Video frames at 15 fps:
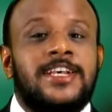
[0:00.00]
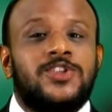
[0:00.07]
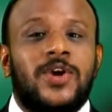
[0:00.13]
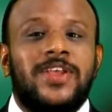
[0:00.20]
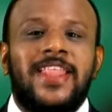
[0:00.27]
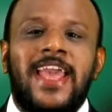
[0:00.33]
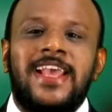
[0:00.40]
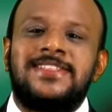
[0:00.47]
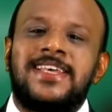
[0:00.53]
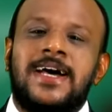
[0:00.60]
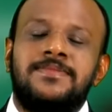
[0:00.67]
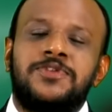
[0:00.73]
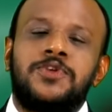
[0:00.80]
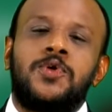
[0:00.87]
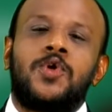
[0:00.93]
in the
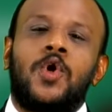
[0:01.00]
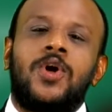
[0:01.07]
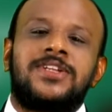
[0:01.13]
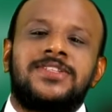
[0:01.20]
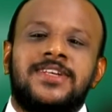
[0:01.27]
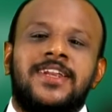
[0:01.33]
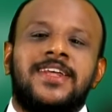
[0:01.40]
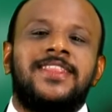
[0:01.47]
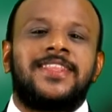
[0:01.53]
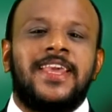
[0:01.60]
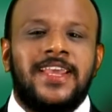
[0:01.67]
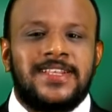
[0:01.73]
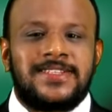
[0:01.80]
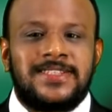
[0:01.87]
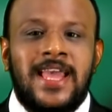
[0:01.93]
exams you wrote certain
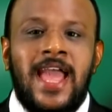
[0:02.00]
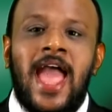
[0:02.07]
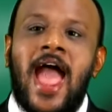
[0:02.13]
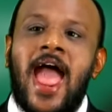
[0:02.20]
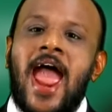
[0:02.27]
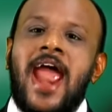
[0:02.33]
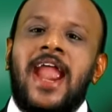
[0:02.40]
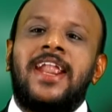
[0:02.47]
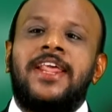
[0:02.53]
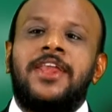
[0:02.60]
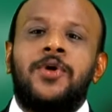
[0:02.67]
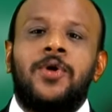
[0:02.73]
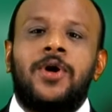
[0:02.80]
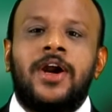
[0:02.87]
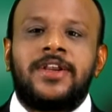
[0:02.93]
things and
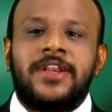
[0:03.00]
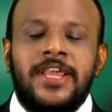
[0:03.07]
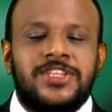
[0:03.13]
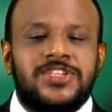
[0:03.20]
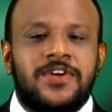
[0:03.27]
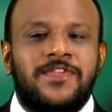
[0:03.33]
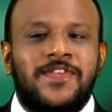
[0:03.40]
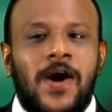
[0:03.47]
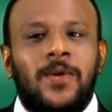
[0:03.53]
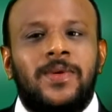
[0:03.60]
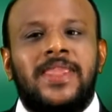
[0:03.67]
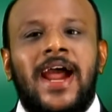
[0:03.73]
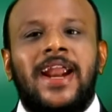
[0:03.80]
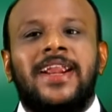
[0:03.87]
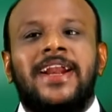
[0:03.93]
your teacher found
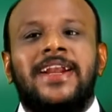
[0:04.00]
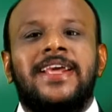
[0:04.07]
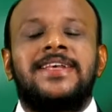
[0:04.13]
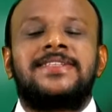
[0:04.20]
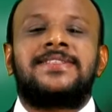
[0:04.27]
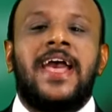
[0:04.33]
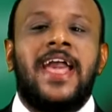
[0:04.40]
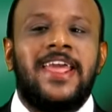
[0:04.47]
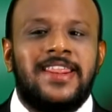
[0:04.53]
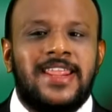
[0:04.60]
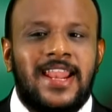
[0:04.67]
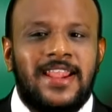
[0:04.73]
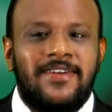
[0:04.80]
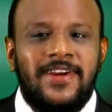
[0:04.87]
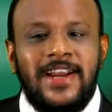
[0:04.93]
that it is
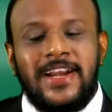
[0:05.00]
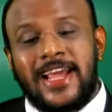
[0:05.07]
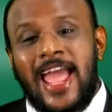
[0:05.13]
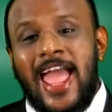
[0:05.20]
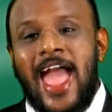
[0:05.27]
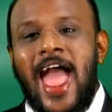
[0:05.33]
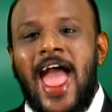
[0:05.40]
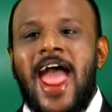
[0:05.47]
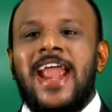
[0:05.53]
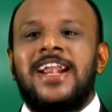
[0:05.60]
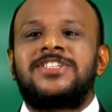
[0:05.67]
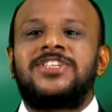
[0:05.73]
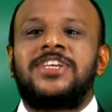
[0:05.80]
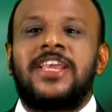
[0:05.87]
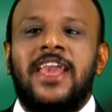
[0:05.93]
irrelevant and
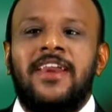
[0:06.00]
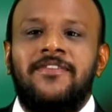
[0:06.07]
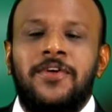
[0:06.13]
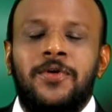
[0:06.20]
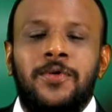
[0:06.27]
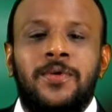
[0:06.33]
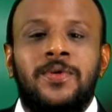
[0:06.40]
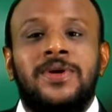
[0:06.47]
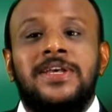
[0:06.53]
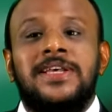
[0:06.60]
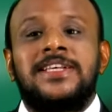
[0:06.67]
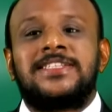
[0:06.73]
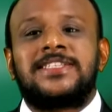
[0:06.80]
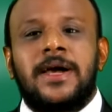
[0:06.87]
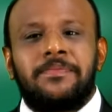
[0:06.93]
she gave you
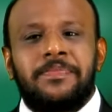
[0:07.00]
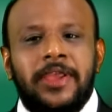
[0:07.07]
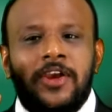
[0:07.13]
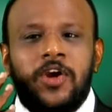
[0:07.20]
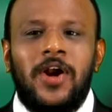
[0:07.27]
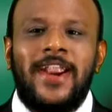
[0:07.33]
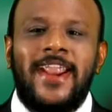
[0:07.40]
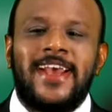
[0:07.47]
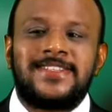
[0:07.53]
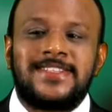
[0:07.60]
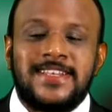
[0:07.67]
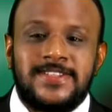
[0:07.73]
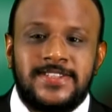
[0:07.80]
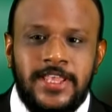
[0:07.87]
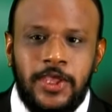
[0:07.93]
something called as
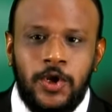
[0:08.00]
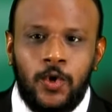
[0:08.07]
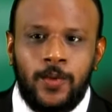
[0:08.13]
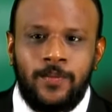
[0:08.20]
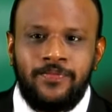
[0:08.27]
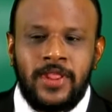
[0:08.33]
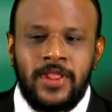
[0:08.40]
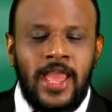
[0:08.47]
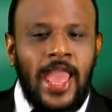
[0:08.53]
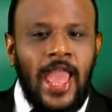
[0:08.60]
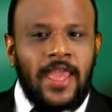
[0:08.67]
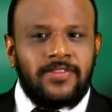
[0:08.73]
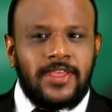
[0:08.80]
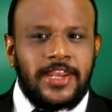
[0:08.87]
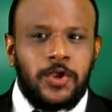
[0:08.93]
0.
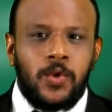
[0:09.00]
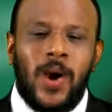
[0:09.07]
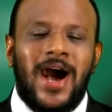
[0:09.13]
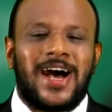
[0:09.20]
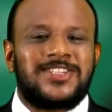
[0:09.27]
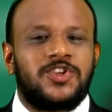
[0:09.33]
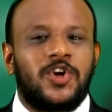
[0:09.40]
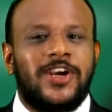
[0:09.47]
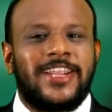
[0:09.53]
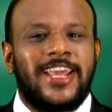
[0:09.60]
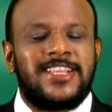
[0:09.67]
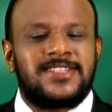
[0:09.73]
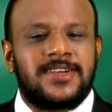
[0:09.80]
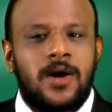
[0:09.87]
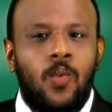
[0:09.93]
Then you asked your
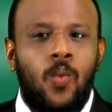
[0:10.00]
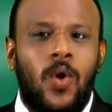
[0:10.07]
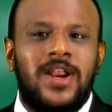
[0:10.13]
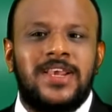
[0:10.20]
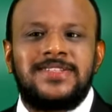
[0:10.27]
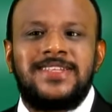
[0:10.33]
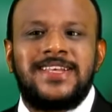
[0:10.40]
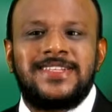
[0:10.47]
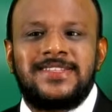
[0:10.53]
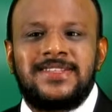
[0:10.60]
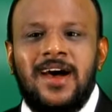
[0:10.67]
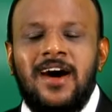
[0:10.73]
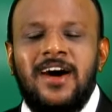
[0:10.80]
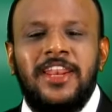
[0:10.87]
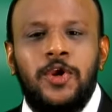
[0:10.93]
teacher, what is this,
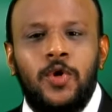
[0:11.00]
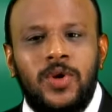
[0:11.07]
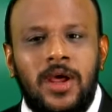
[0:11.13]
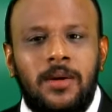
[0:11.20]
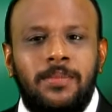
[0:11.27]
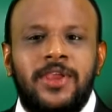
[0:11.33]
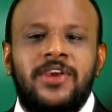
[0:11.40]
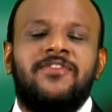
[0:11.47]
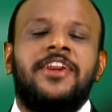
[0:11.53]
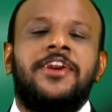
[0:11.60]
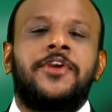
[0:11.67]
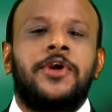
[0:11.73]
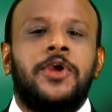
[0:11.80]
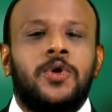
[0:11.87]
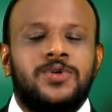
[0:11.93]
a new number you've
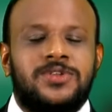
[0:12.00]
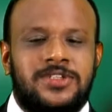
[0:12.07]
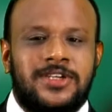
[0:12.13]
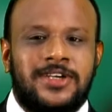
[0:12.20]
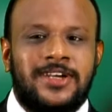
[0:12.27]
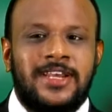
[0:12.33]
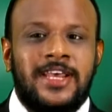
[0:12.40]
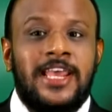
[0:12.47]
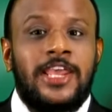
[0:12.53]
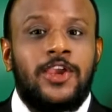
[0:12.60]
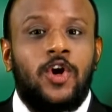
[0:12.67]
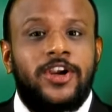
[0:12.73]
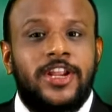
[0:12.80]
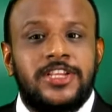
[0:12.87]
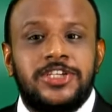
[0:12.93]
introduced? Your
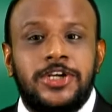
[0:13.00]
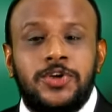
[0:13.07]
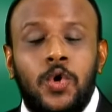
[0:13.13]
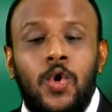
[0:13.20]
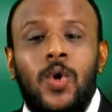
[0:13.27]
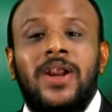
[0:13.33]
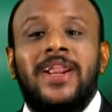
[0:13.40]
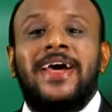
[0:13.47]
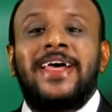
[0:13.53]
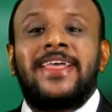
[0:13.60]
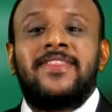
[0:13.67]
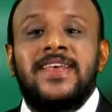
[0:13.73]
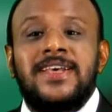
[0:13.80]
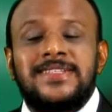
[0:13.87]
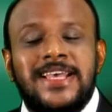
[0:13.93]
teacher told
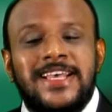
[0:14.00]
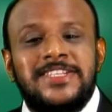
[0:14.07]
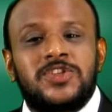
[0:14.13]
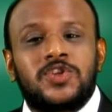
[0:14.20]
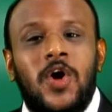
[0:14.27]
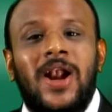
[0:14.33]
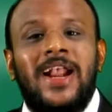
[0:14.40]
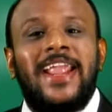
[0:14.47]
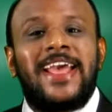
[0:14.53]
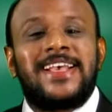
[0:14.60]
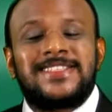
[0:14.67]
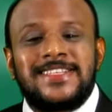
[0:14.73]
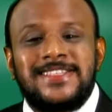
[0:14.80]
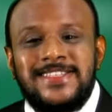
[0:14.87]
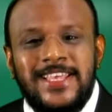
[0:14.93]
this is called as
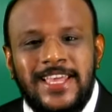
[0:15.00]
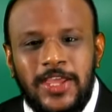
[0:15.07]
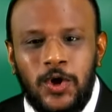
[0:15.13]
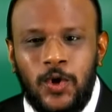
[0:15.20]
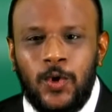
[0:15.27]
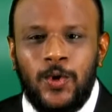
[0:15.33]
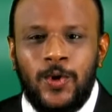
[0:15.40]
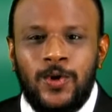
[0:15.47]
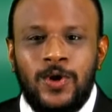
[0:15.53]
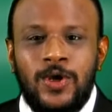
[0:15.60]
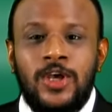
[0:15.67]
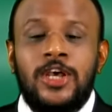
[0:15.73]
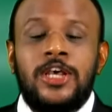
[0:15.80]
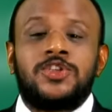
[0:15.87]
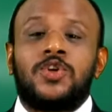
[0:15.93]
0.
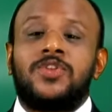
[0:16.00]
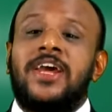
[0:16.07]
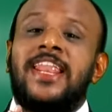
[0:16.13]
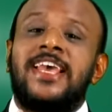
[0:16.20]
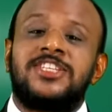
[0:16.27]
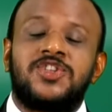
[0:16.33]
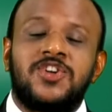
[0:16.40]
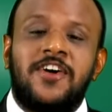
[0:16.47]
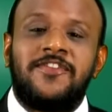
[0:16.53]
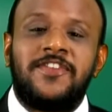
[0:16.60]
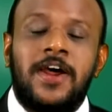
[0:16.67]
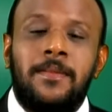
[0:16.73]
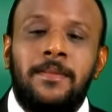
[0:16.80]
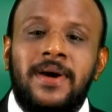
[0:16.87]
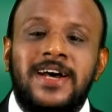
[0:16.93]
So the list of
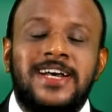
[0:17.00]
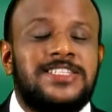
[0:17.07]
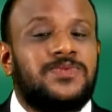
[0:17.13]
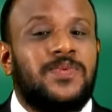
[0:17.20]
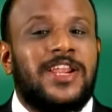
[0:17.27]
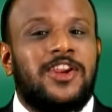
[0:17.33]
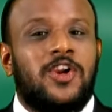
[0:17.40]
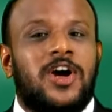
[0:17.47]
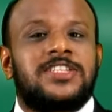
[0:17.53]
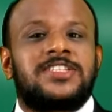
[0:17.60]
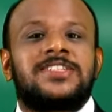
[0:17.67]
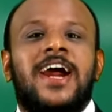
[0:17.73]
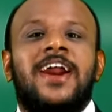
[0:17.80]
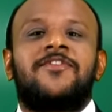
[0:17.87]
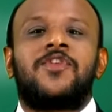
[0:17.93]
numbers will not
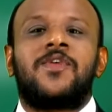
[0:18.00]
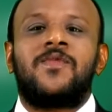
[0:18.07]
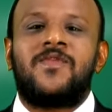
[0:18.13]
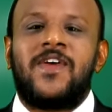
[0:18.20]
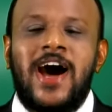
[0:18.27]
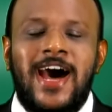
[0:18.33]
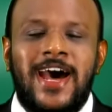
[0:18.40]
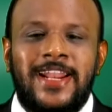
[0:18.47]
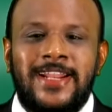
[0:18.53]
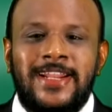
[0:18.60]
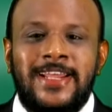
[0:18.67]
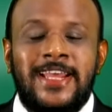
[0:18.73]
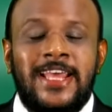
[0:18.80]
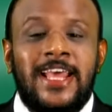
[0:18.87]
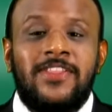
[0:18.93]
start from 1.
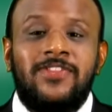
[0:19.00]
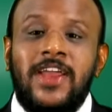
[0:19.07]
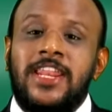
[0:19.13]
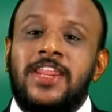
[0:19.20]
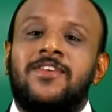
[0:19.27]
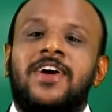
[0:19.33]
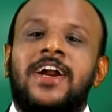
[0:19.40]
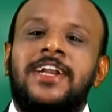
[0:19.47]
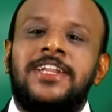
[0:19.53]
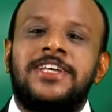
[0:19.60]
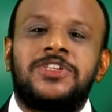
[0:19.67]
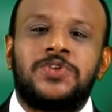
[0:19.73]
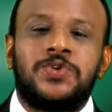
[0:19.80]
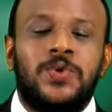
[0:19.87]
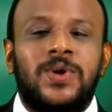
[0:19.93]
Then you
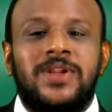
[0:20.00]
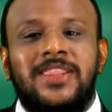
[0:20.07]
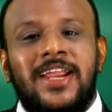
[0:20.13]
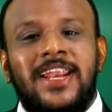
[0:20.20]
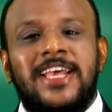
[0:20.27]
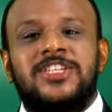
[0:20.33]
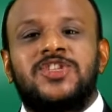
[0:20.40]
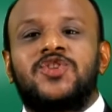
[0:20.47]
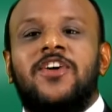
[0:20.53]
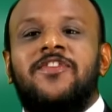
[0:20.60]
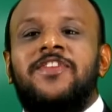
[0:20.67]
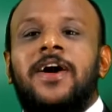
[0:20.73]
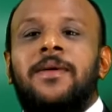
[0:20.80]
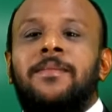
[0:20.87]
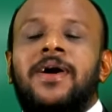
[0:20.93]
understood the list of
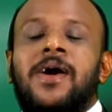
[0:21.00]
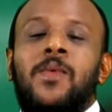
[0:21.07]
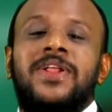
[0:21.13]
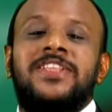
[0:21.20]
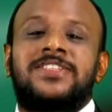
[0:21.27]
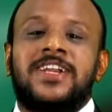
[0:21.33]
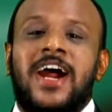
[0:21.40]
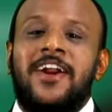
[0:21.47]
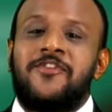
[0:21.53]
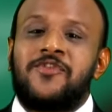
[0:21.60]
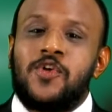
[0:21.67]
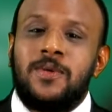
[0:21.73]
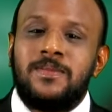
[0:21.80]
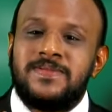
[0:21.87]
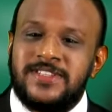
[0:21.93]
number will start
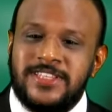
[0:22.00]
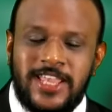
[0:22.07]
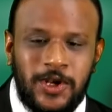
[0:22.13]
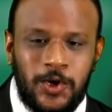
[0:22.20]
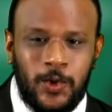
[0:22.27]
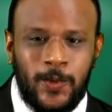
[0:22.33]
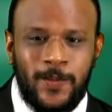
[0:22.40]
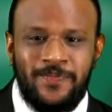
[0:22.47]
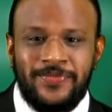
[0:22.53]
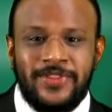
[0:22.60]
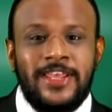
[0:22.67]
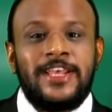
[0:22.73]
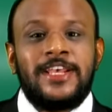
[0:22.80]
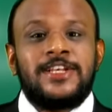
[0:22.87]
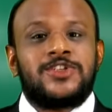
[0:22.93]
from 0.
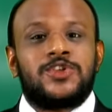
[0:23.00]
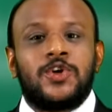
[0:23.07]
So